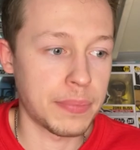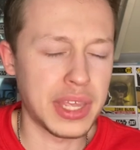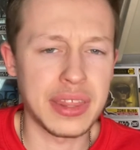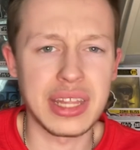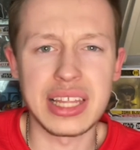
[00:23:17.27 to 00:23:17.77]

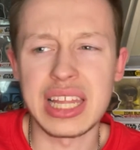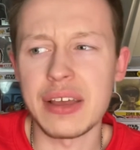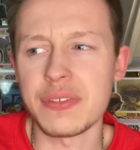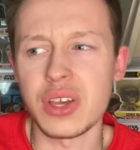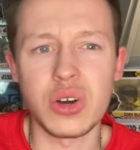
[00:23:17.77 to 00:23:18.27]
and then they
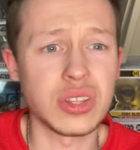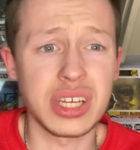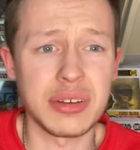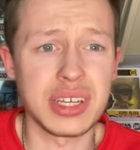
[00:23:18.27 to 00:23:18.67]
left it on like a